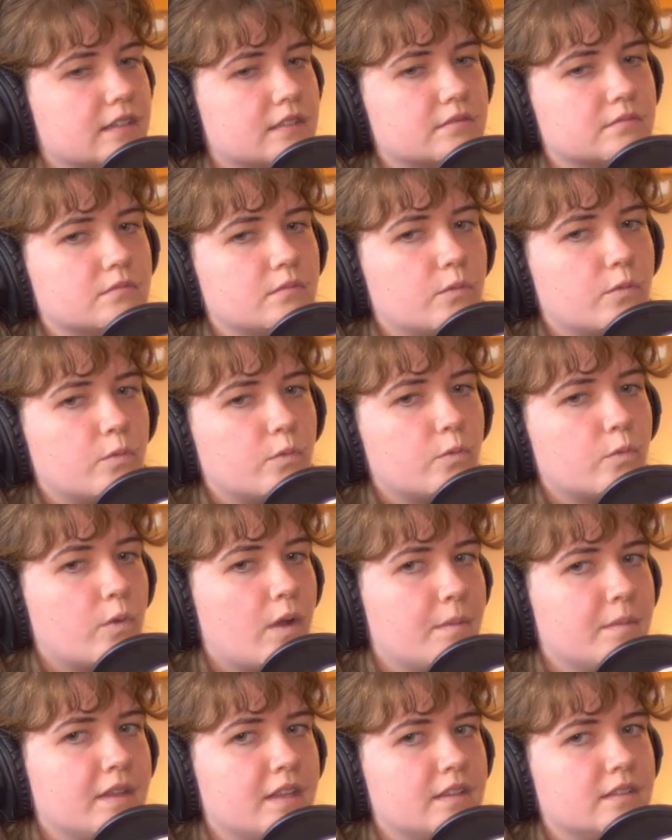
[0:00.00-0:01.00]

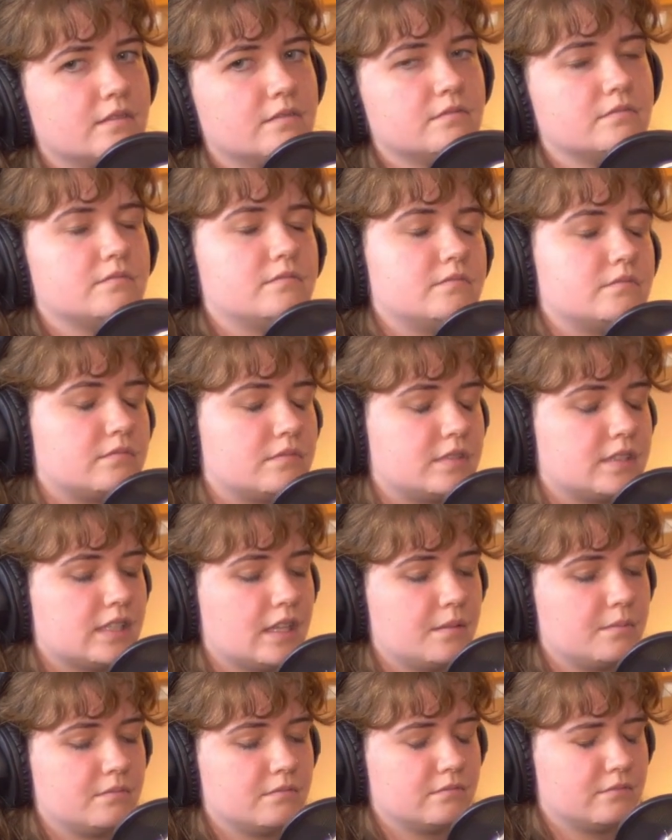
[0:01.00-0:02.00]
women,
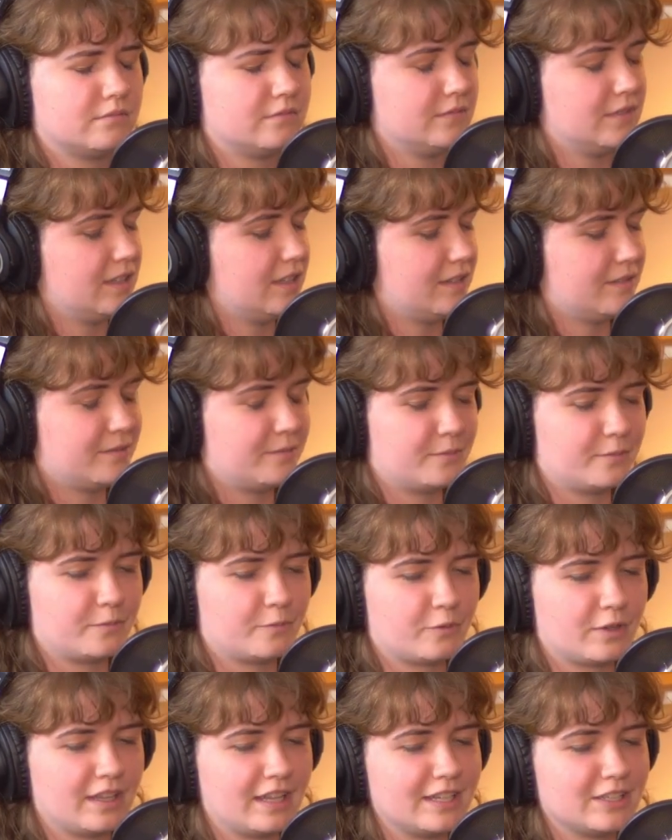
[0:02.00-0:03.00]
same
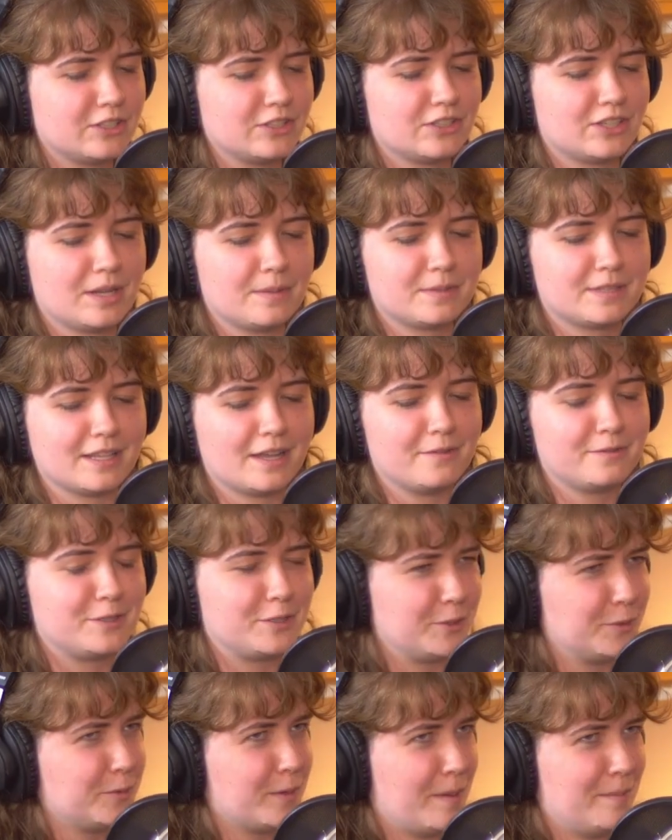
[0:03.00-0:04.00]
relationships of
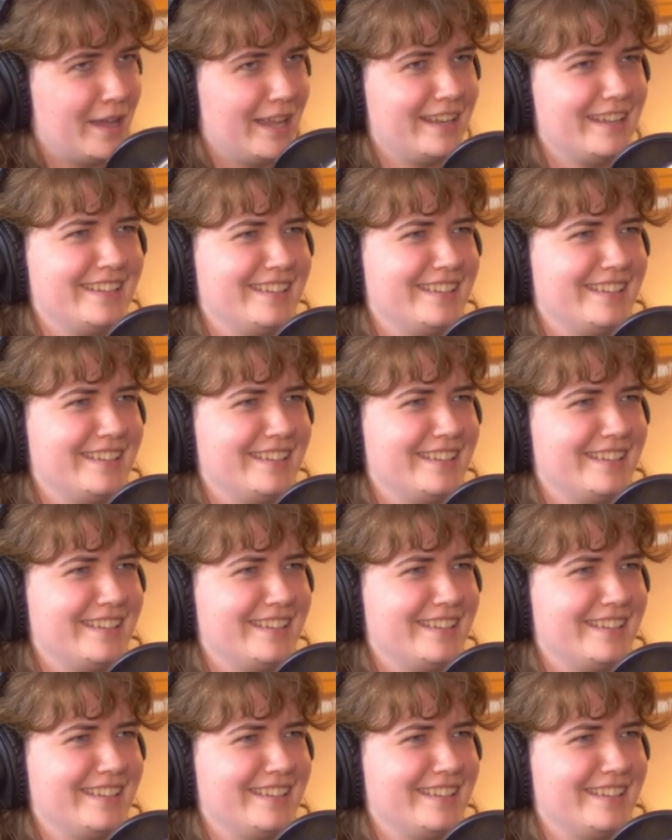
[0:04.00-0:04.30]
two women.